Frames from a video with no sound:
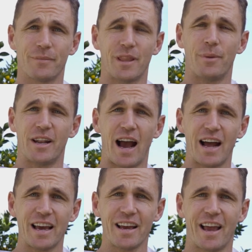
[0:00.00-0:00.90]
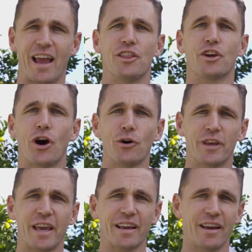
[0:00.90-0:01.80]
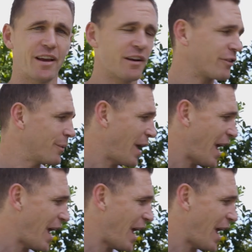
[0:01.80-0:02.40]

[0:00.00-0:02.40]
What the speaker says: the banana and the goal kick from